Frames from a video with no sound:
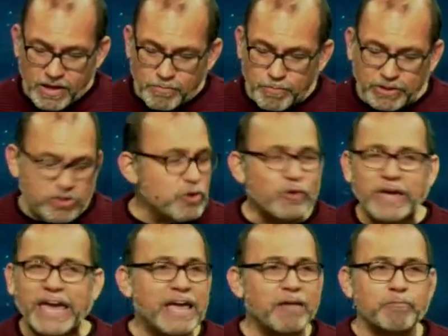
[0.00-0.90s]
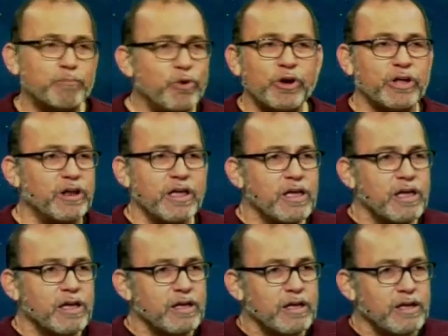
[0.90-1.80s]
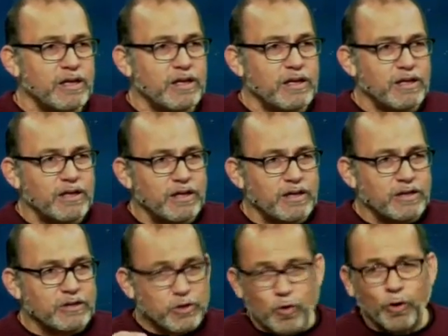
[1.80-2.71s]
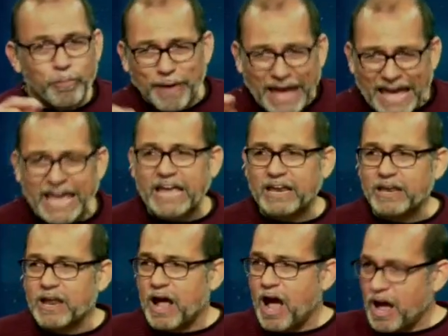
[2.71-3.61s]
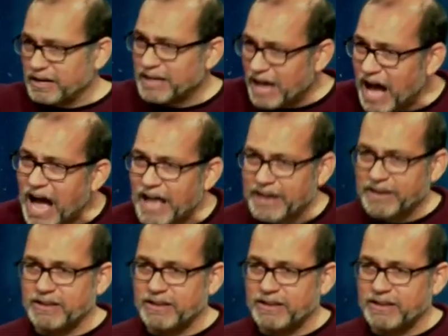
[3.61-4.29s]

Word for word: But you can't put your pain on God.